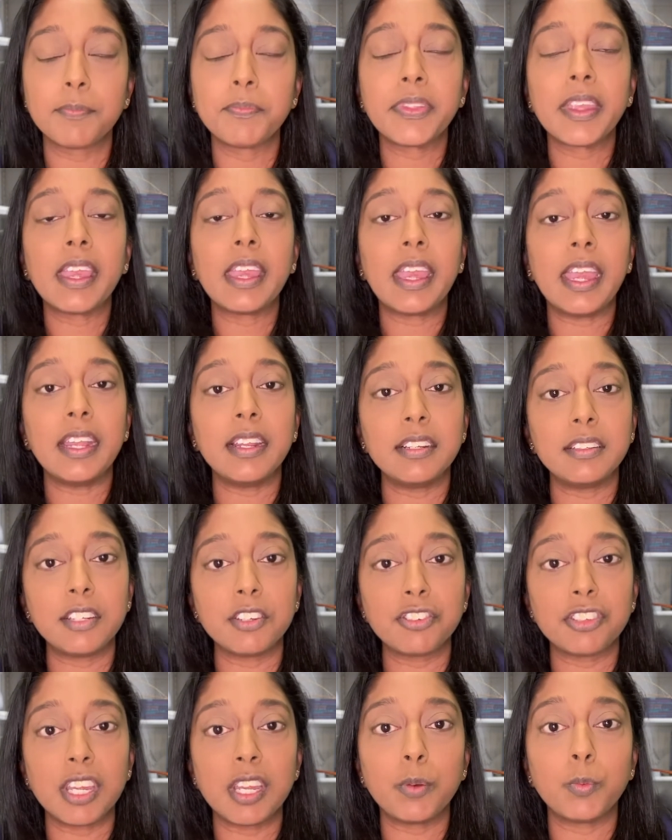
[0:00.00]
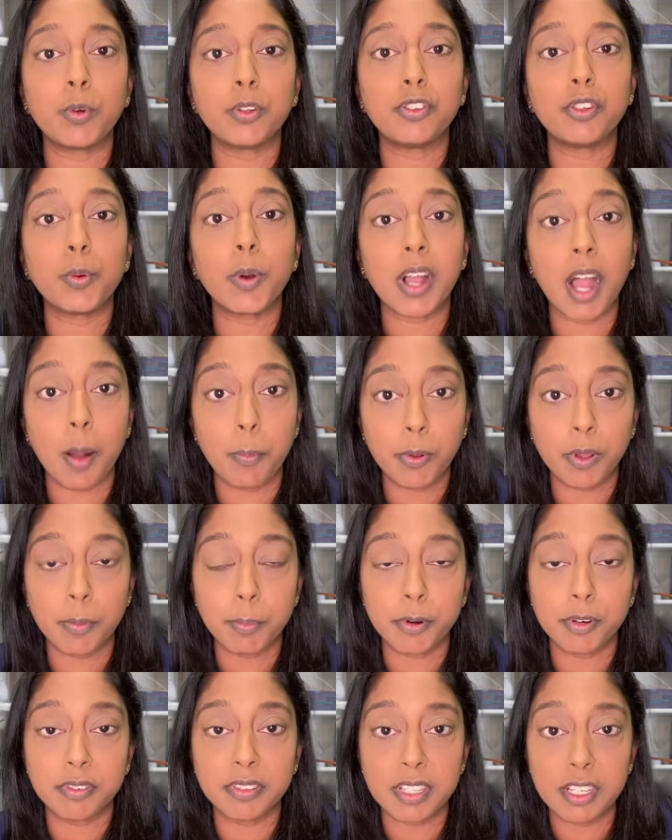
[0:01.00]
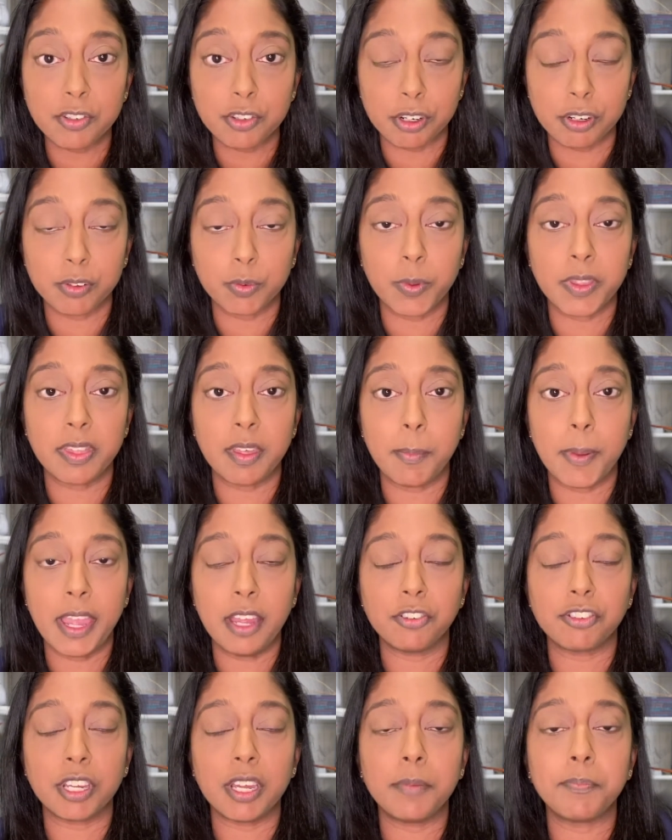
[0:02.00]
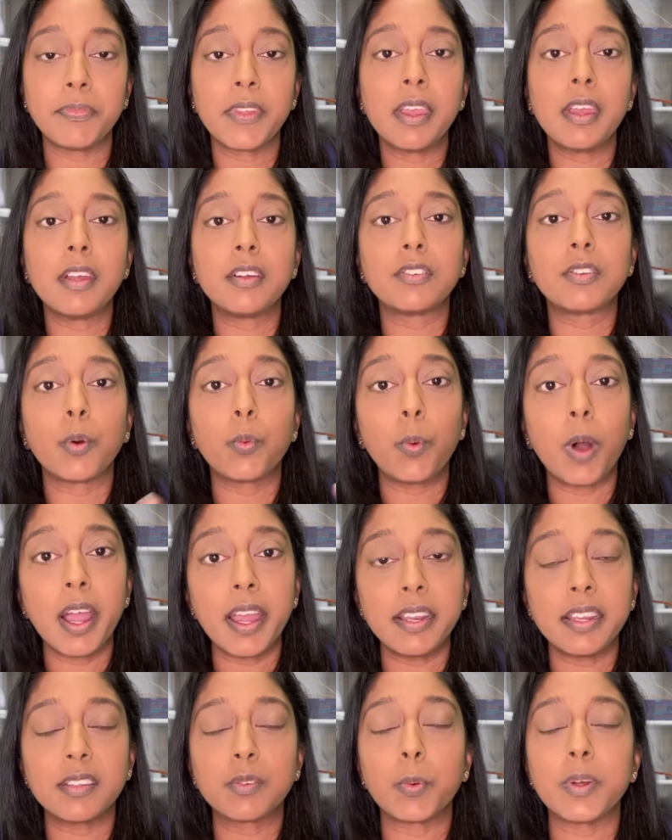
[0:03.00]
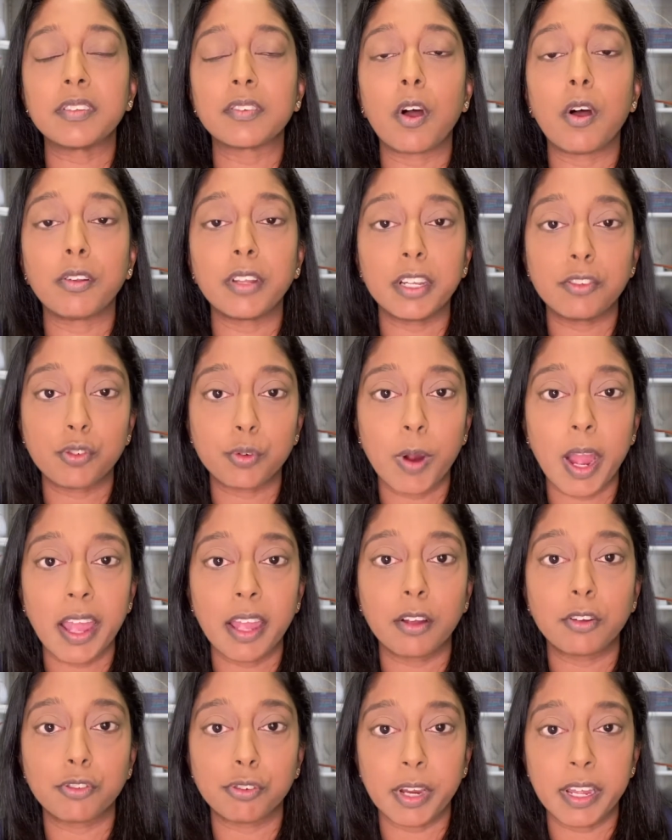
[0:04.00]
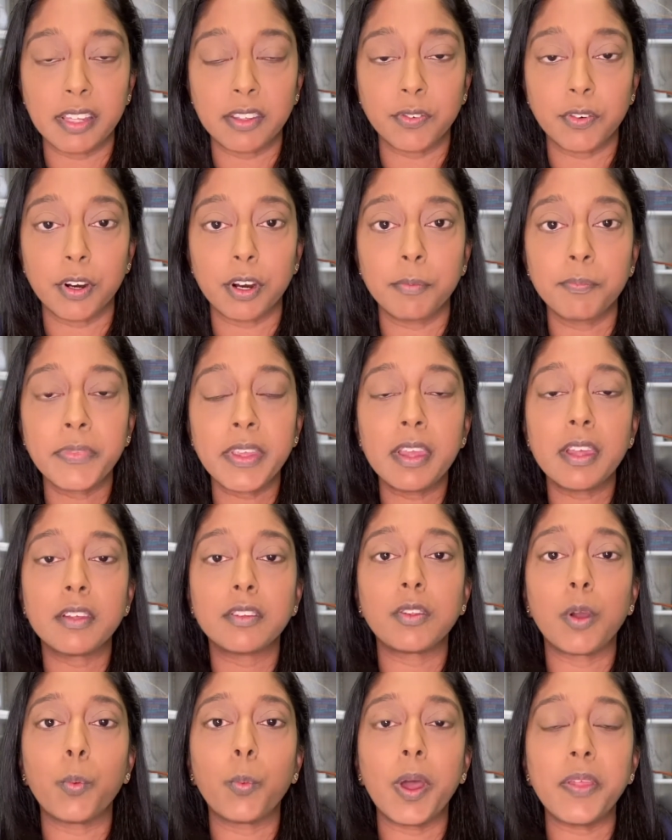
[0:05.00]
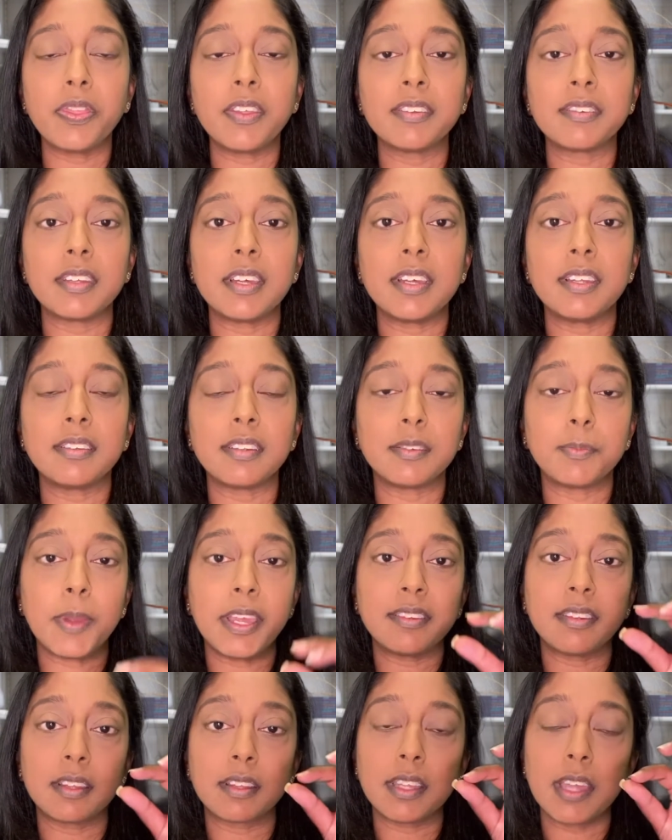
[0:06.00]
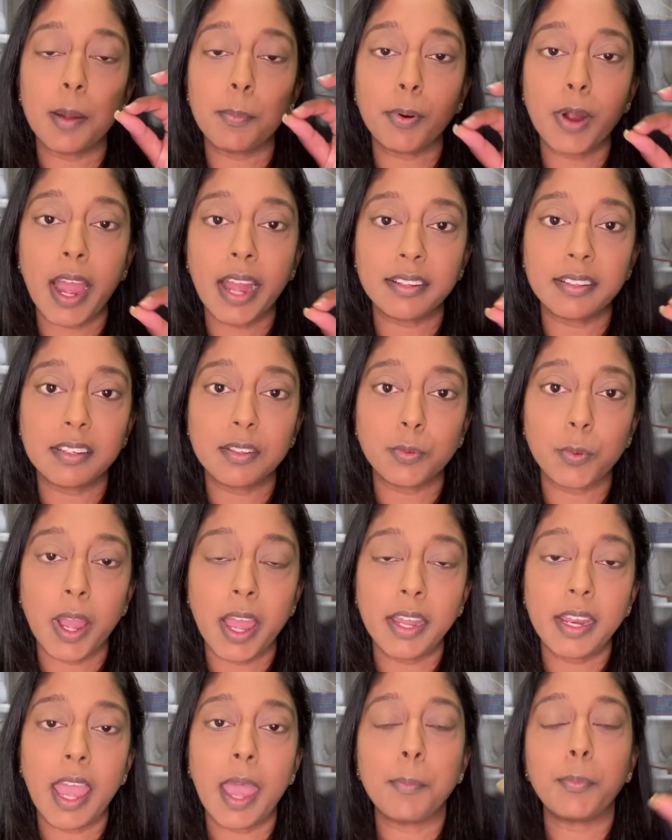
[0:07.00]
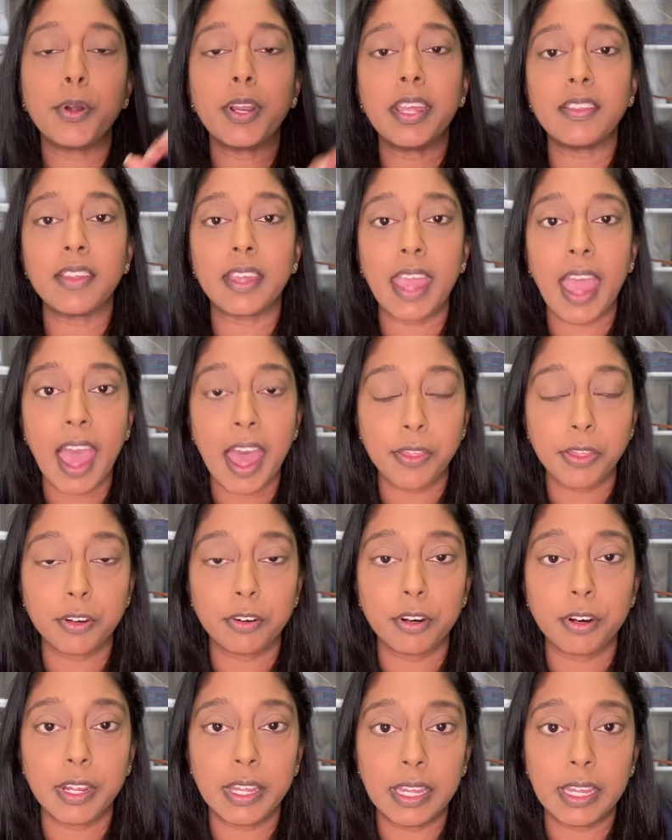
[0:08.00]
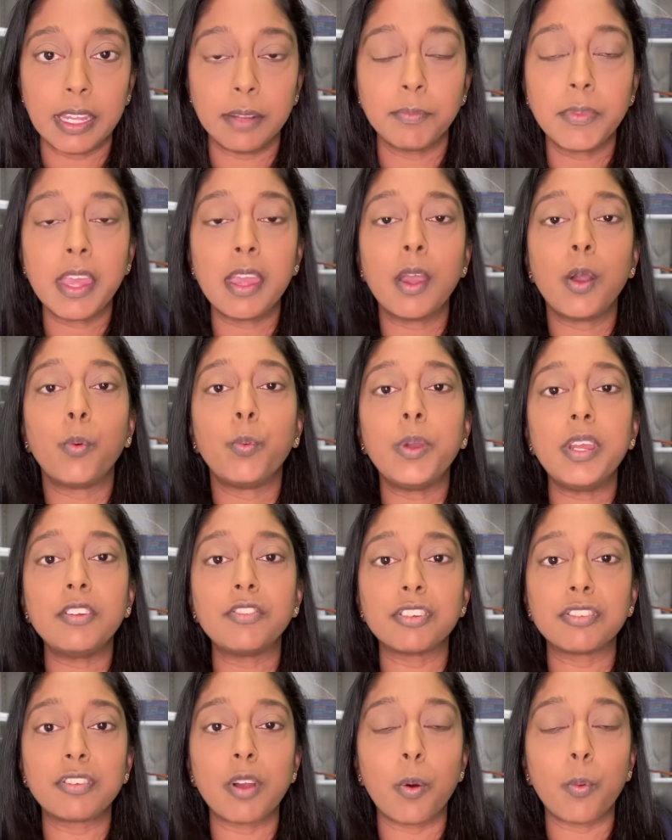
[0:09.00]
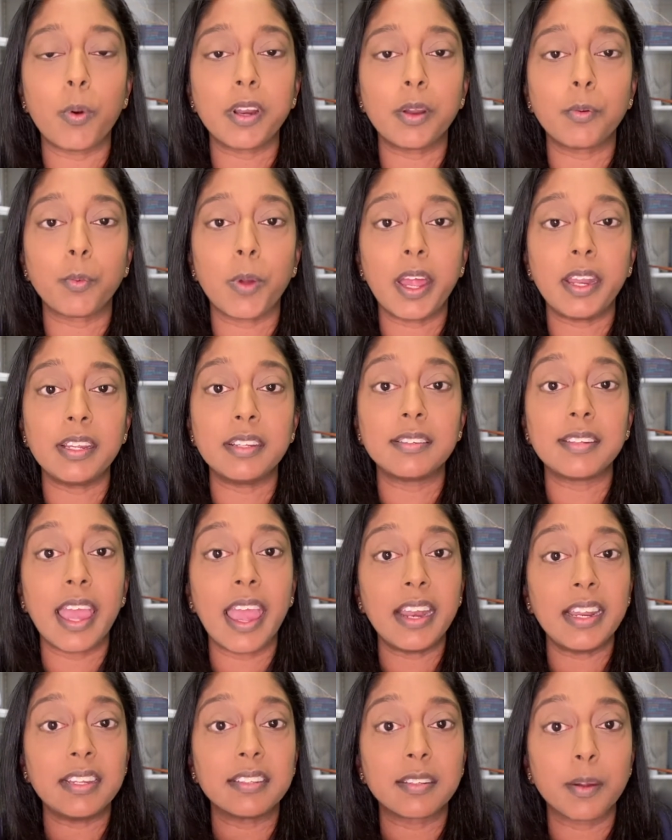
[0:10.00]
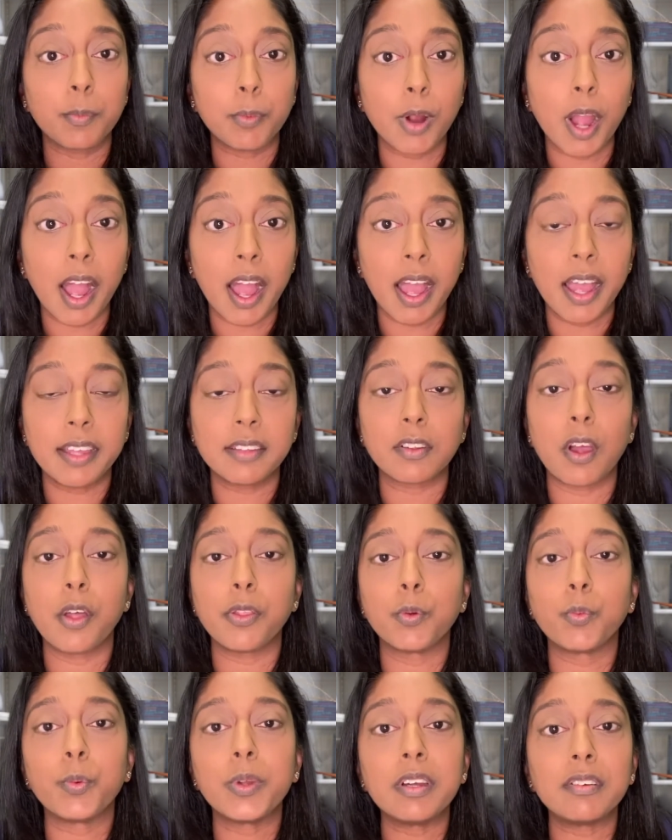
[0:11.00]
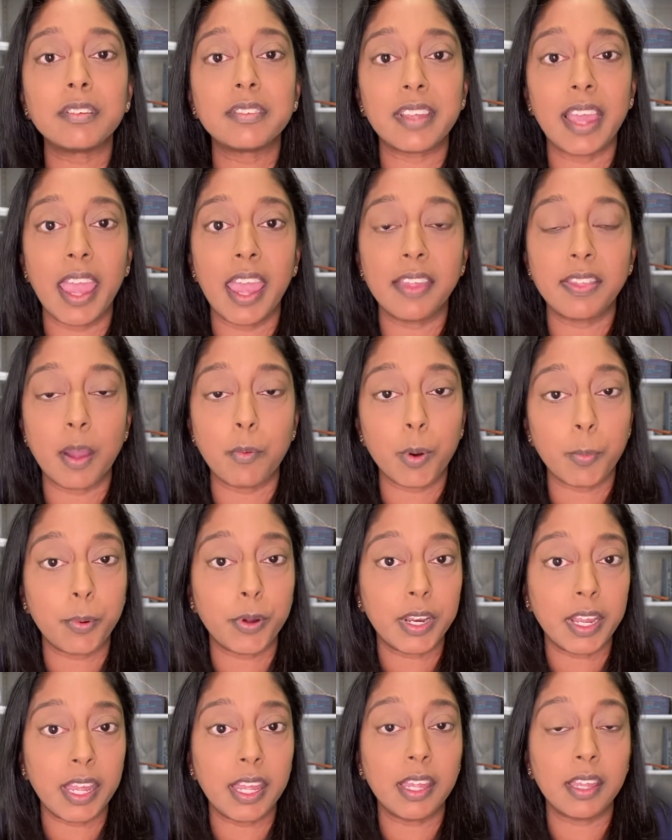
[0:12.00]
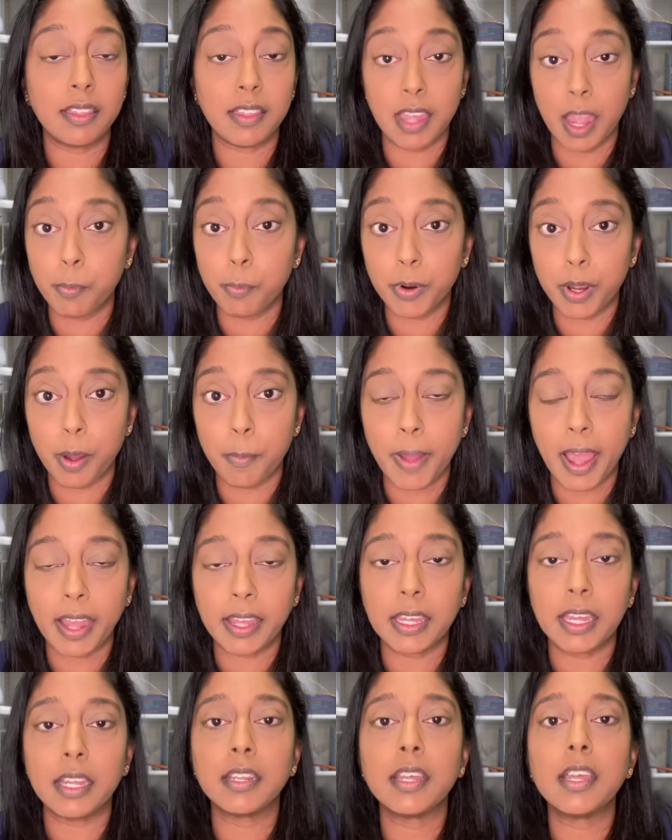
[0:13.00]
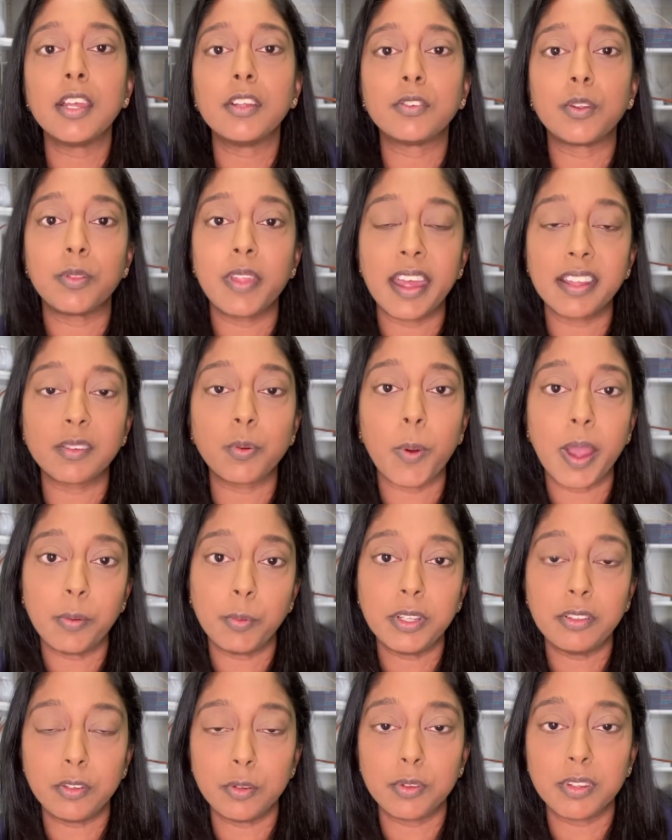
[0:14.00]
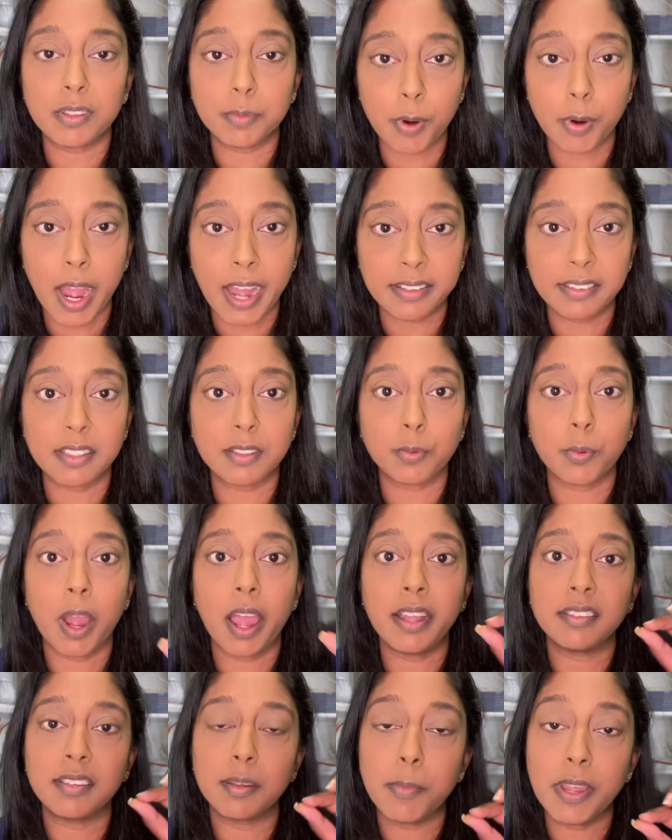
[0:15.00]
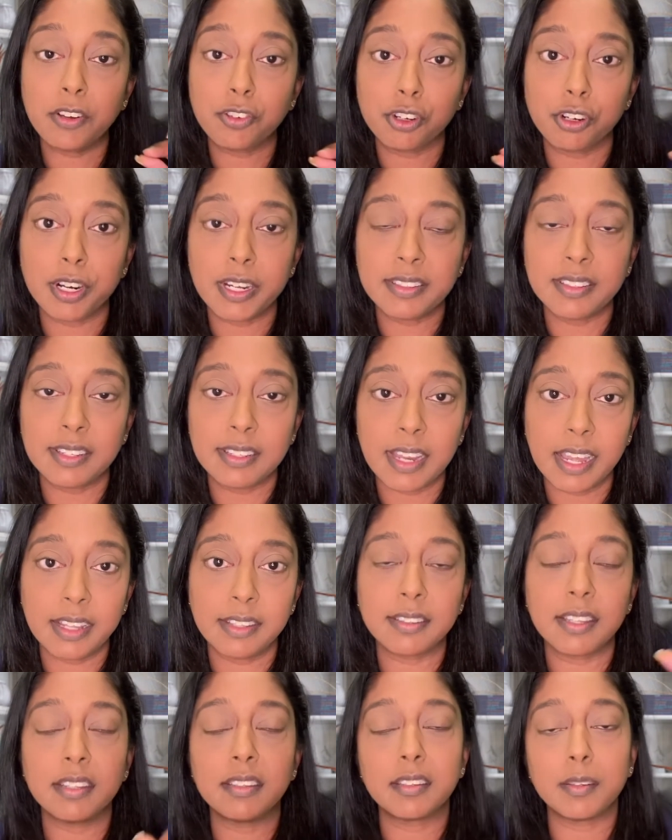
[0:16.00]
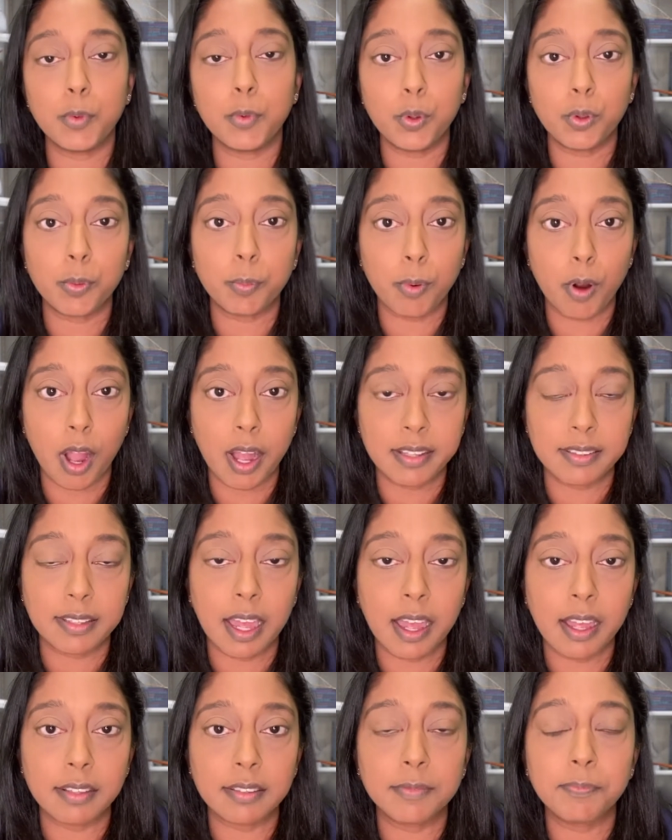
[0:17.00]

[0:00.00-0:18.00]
In addition, we'll do a couple of procedures with the patient. So one is what's called a trial transfer. So what this is, is basically a practice run at putting the catheter in. We just don't want to run into any surprise on the real day that we're putting the embryo back in. So that's why we do this practice run to make sure it's a nice and smooth process.